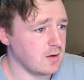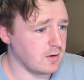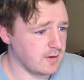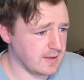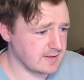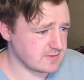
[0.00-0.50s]

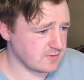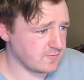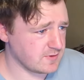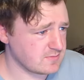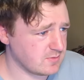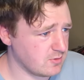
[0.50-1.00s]
Okay, so
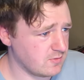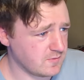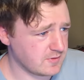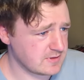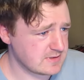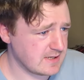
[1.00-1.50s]
first we'll go
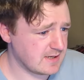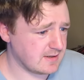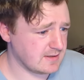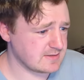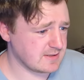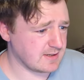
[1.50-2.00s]
over the
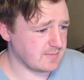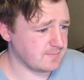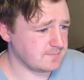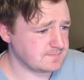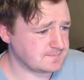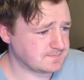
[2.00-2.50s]
standings.
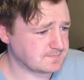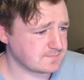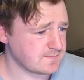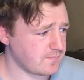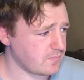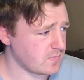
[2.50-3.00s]

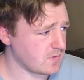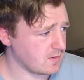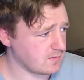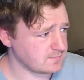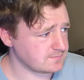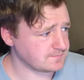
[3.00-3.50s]

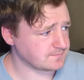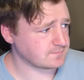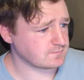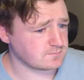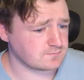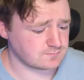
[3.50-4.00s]

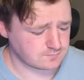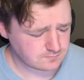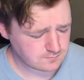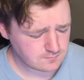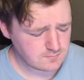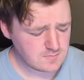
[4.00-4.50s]

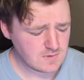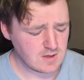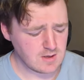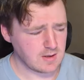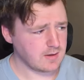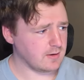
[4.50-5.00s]

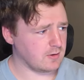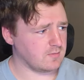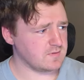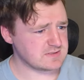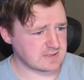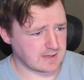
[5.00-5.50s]

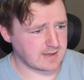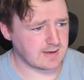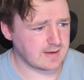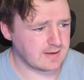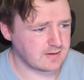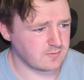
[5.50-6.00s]
Obviously
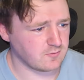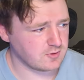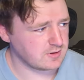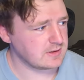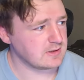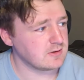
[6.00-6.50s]
I had a
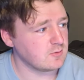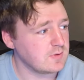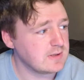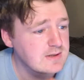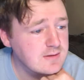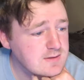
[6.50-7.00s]
really good
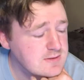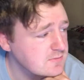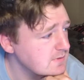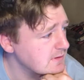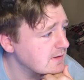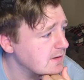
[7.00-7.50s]
week this
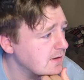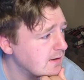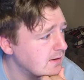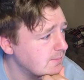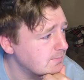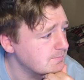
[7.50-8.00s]
week.
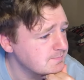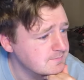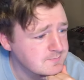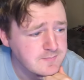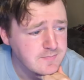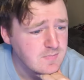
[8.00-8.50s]
I
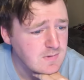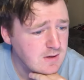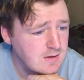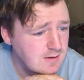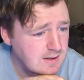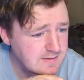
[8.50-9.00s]

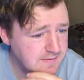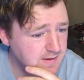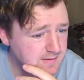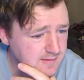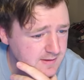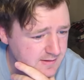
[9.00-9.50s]

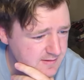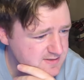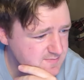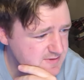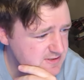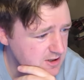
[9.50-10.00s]
think
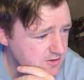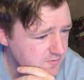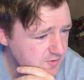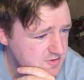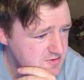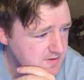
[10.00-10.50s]
this means I got
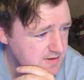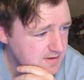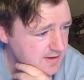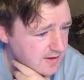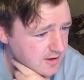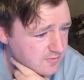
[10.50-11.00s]
first, right?
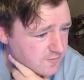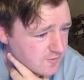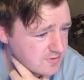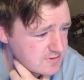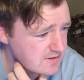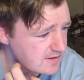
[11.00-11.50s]
Yeah, I got
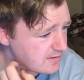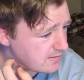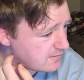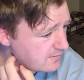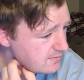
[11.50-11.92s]
first in